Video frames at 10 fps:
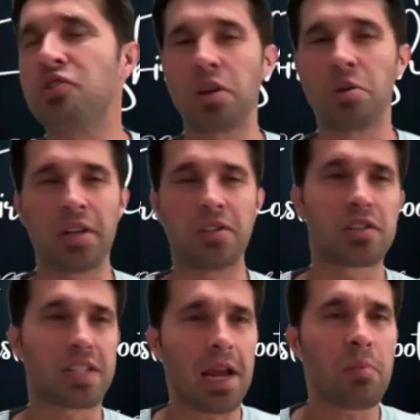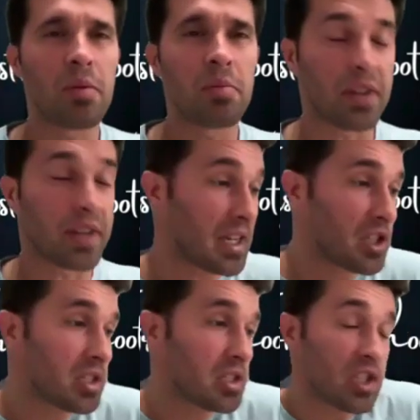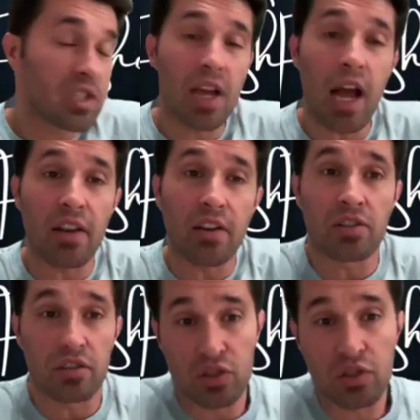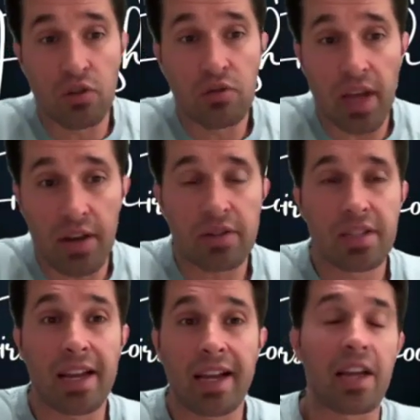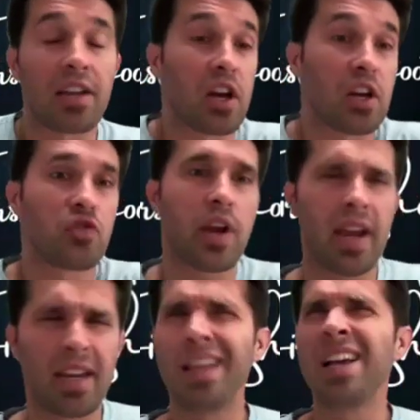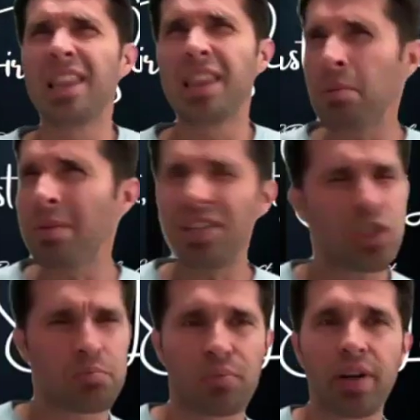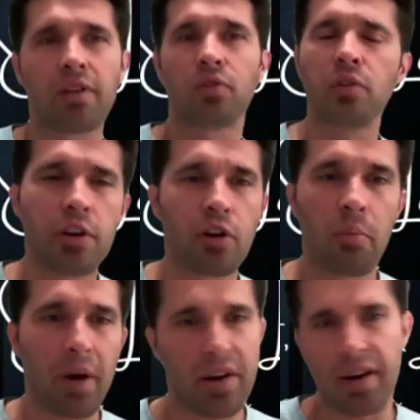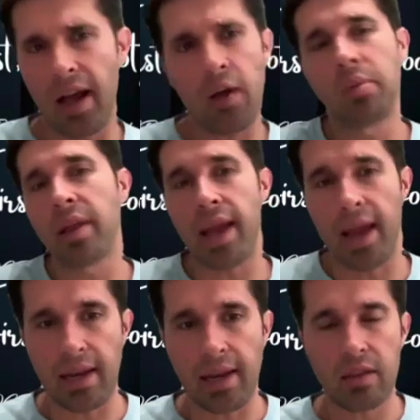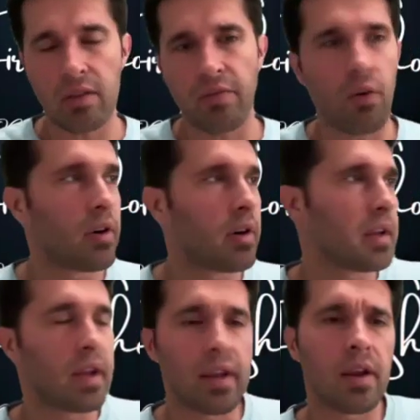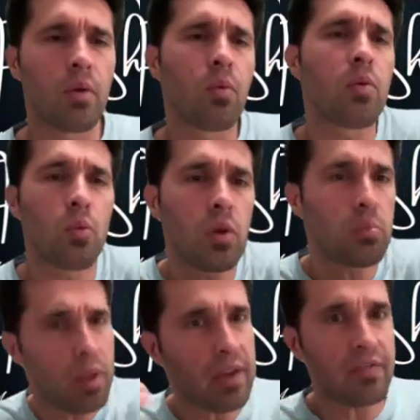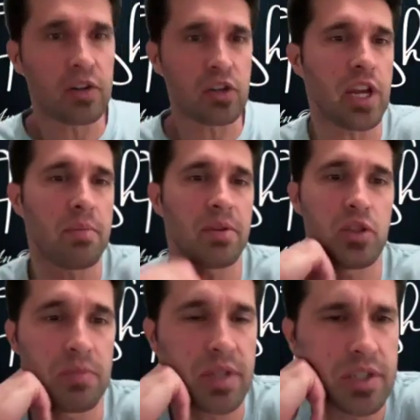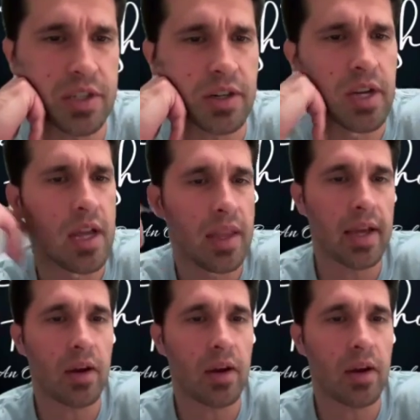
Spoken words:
Trailblazers, and I'm rebuilding. I just got Scoot Henderson. I got DeAndre Ayton. Let me just bring Rudy Gobert in. I'll play Ayton at the 4, and we'll play for a championship this year. Like,